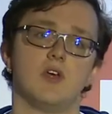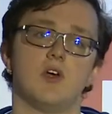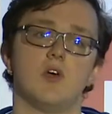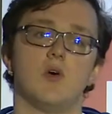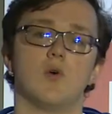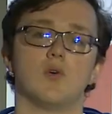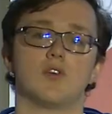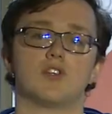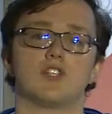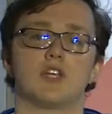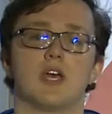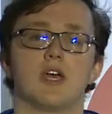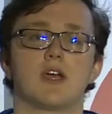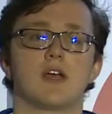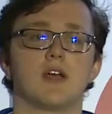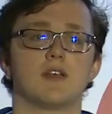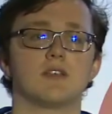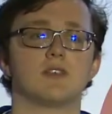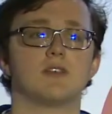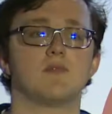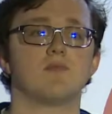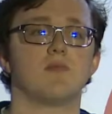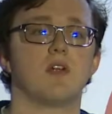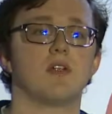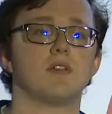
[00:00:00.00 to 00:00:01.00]
or to share
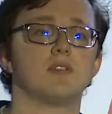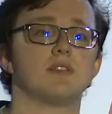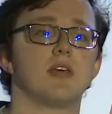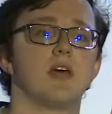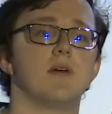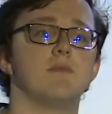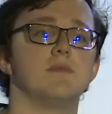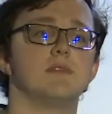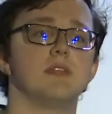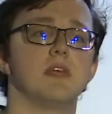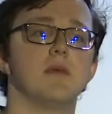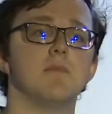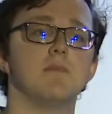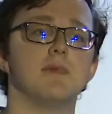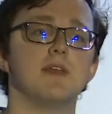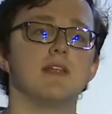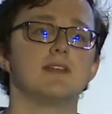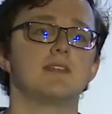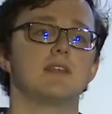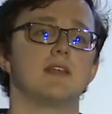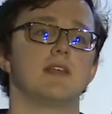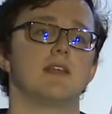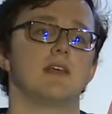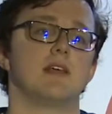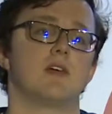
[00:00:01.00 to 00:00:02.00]
custom runtimes
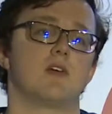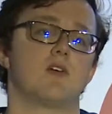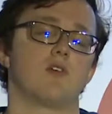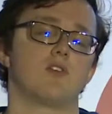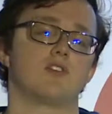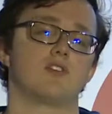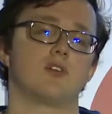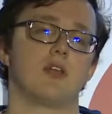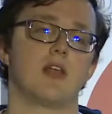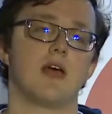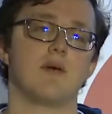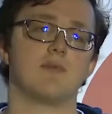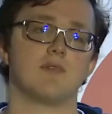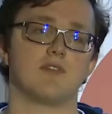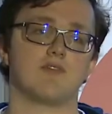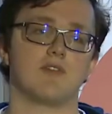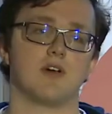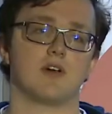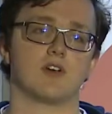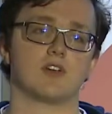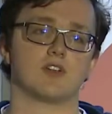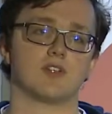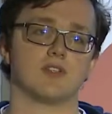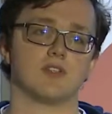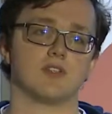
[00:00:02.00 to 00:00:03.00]
implicitly across your Lambda
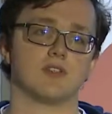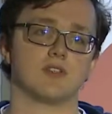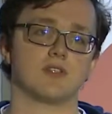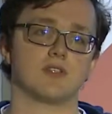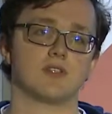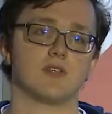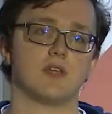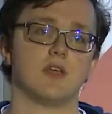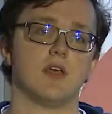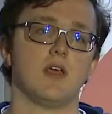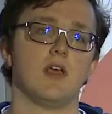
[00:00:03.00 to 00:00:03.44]
functions.